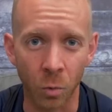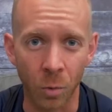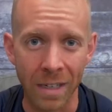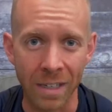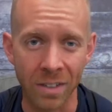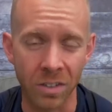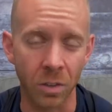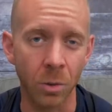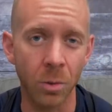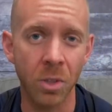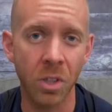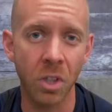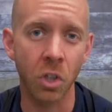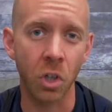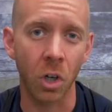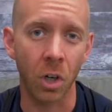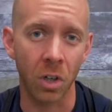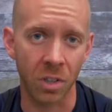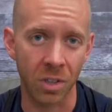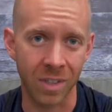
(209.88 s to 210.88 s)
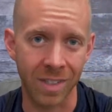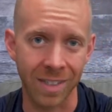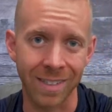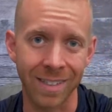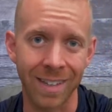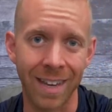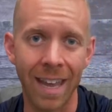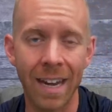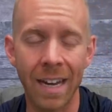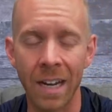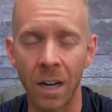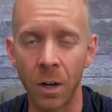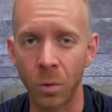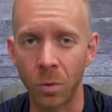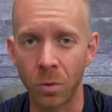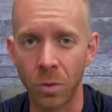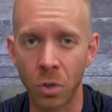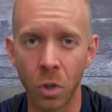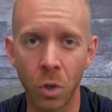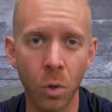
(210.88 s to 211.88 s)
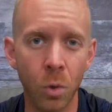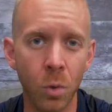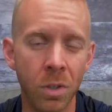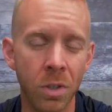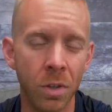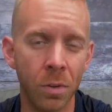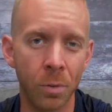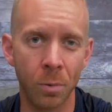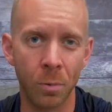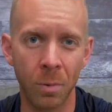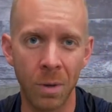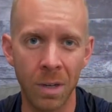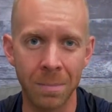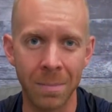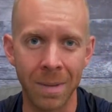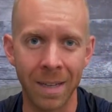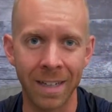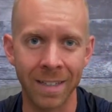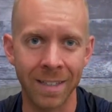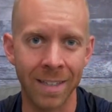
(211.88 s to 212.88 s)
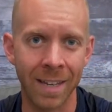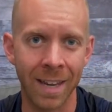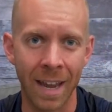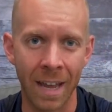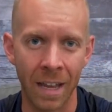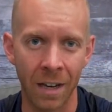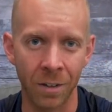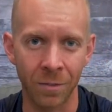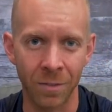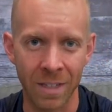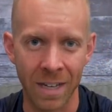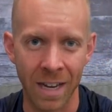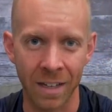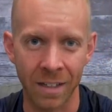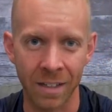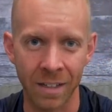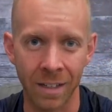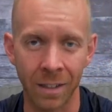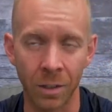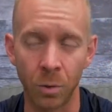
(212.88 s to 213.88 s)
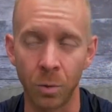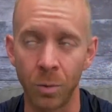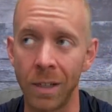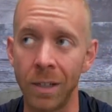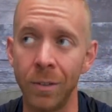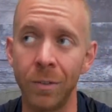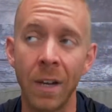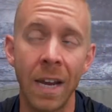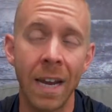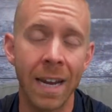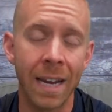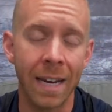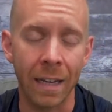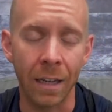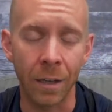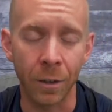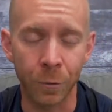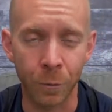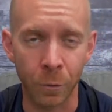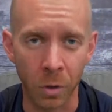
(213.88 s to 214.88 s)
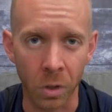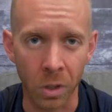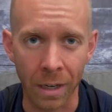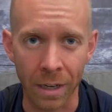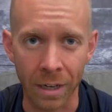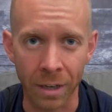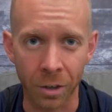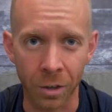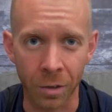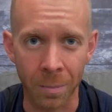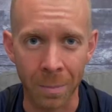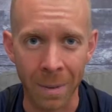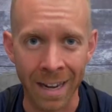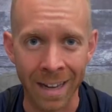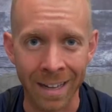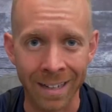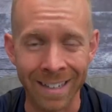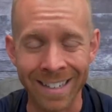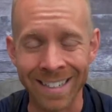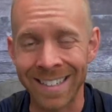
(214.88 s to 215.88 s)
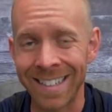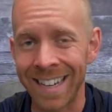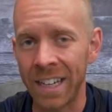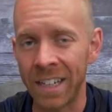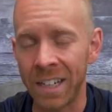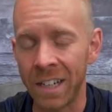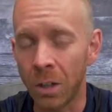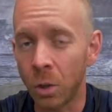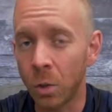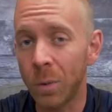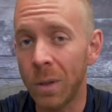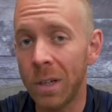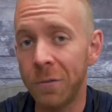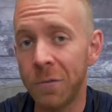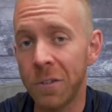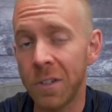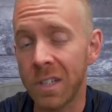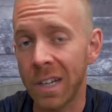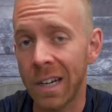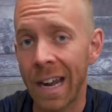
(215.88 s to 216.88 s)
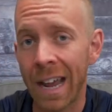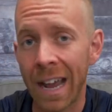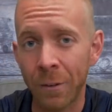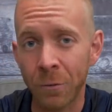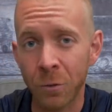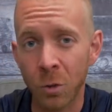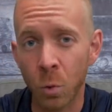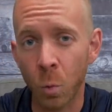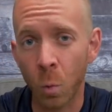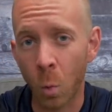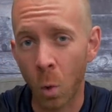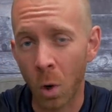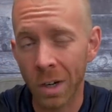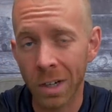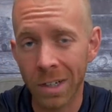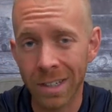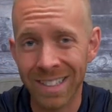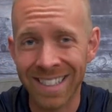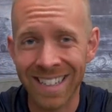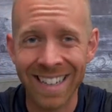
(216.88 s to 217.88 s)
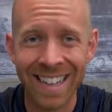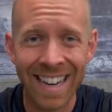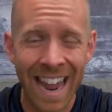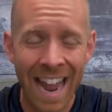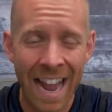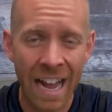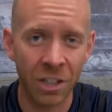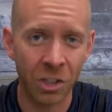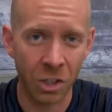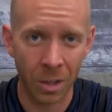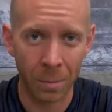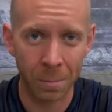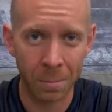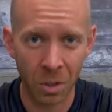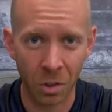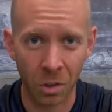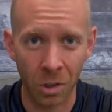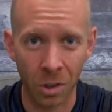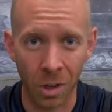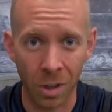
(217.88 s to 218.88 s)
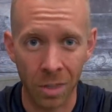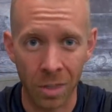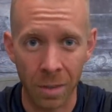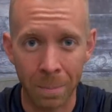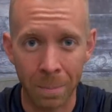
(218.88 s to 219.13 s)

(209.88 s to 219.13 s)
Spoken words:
race, Lucy Charles is getting out 2 to 3 minutes ahead of Daniela Ryf in a full Ironman, and Daniela Ryf is gonna have to work to catch up to her on